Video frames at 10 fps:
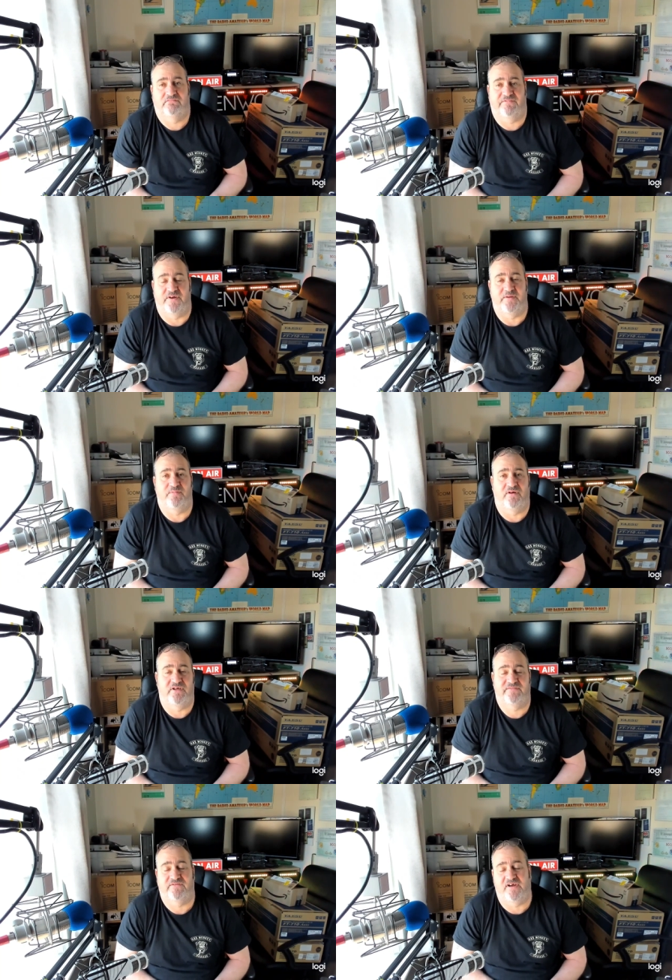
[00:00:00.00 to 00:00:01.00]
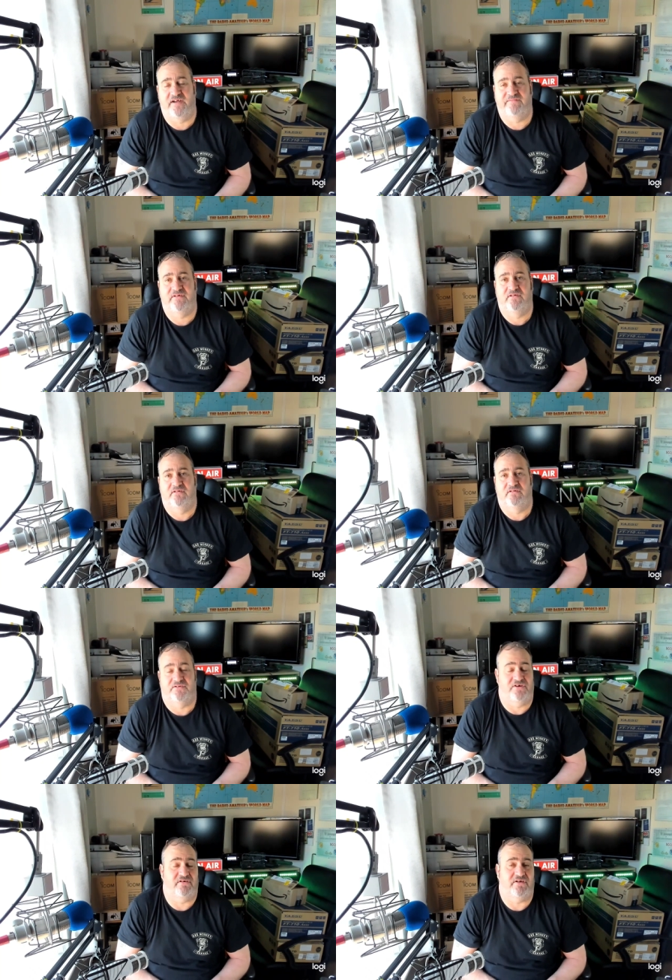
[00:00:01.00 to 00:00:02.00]
three points for driving
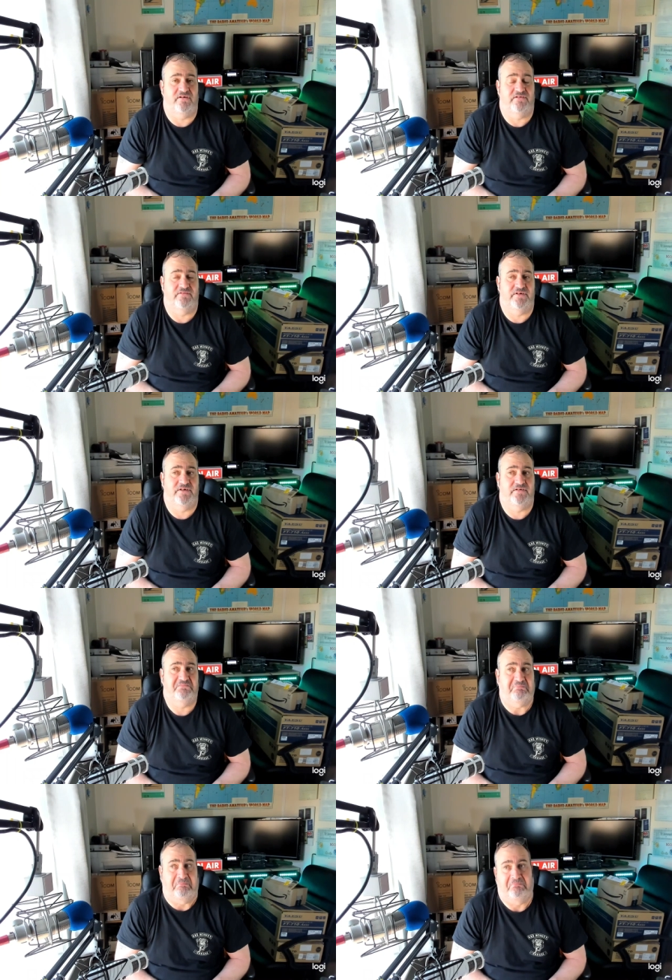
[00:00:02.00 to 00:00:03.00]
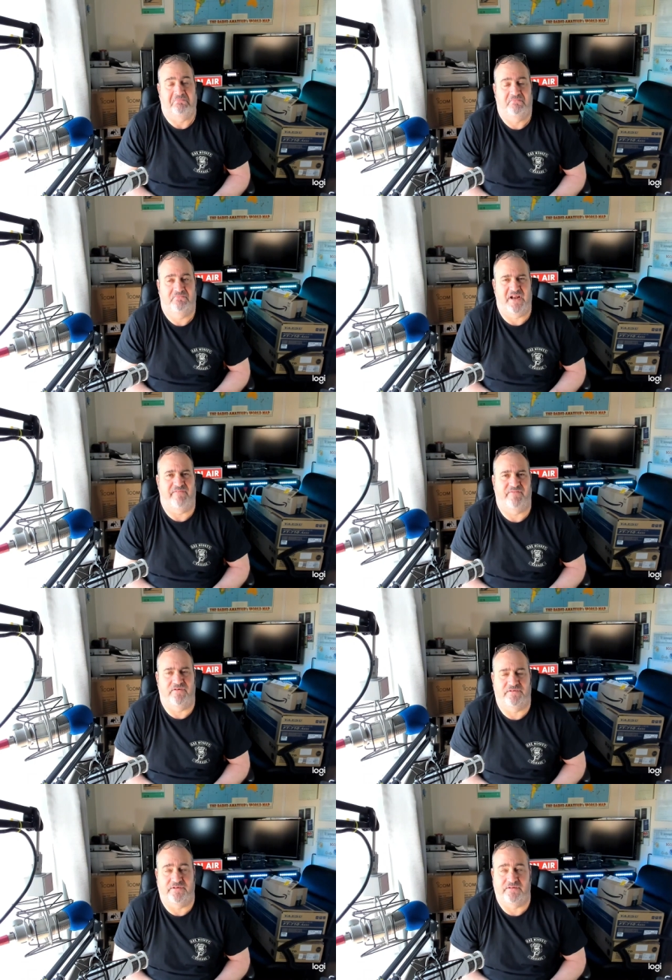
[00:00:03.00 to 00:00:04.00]
and talking on the radio. You never
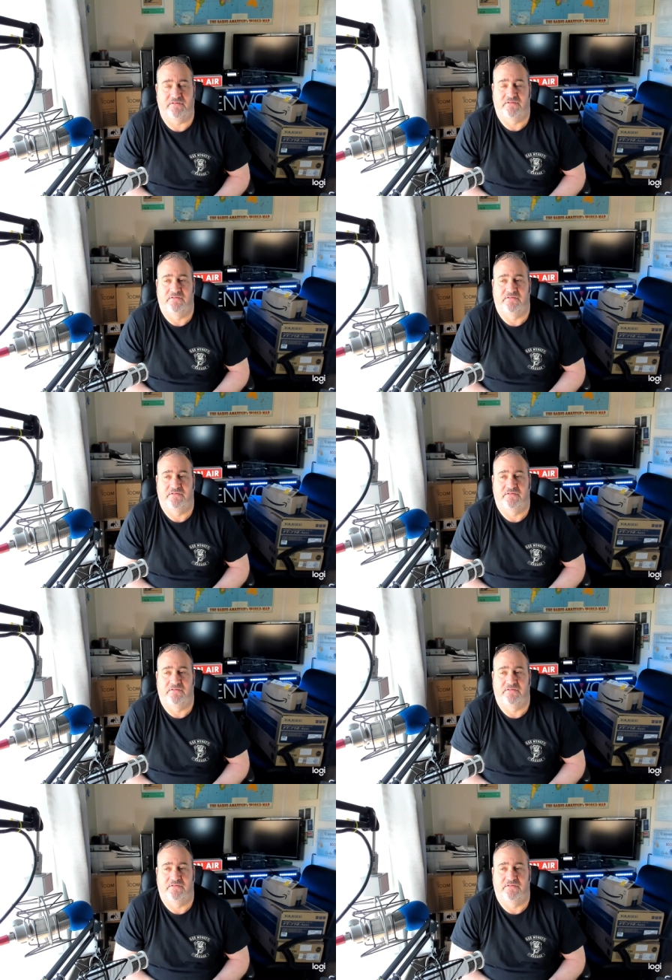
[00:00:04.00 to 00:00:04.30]
know, do you?